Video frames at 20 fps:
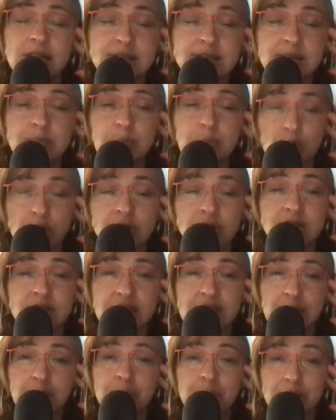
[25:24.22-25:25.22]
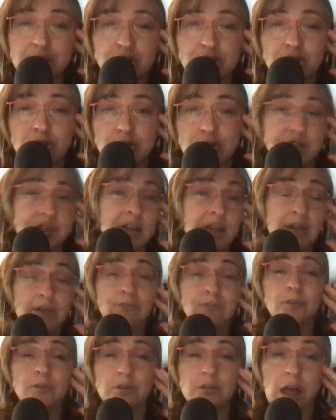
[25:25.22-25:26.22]
important to keep blood sugar steady
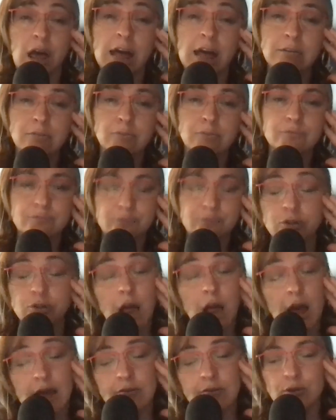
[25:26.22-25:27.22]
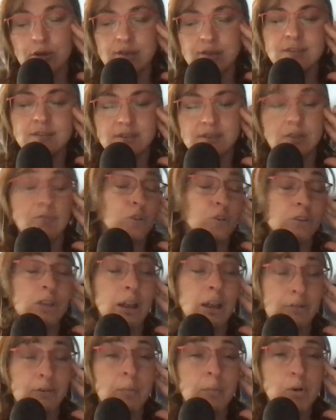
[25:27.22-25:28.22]
for a lot of reasons, for a lot
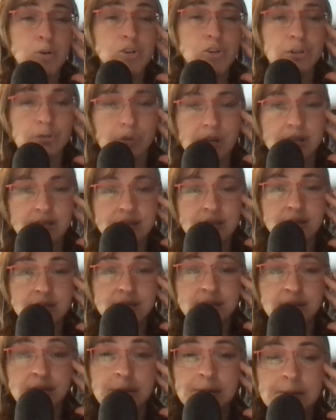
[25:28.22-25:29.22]
of emotional reasons.